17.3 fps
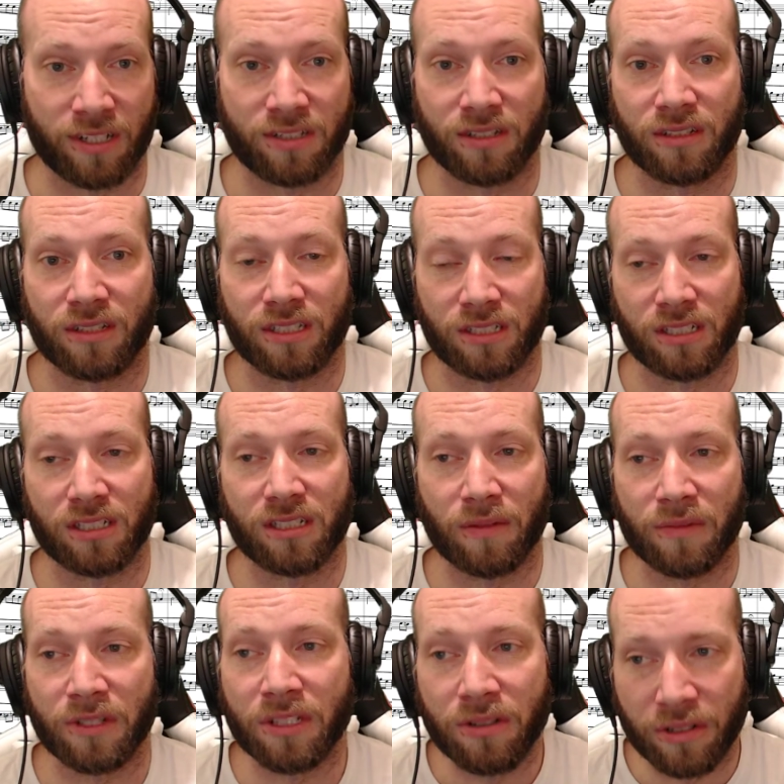So this is
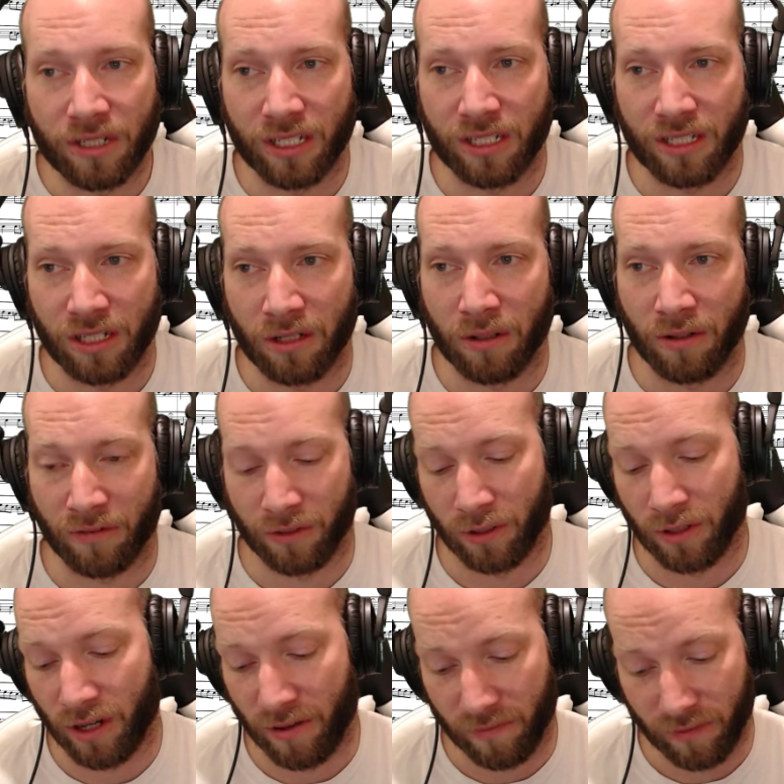something you can do if
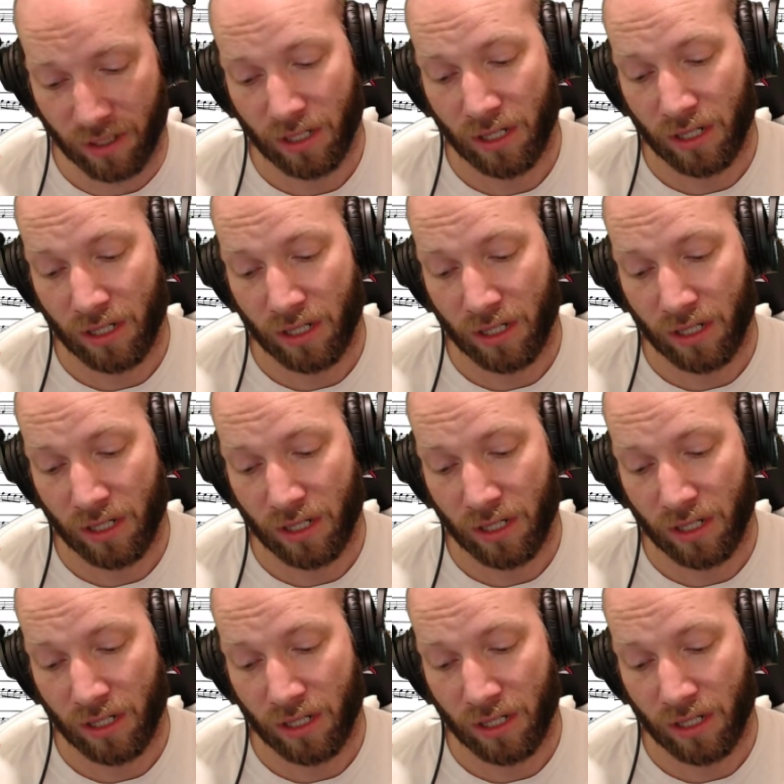you have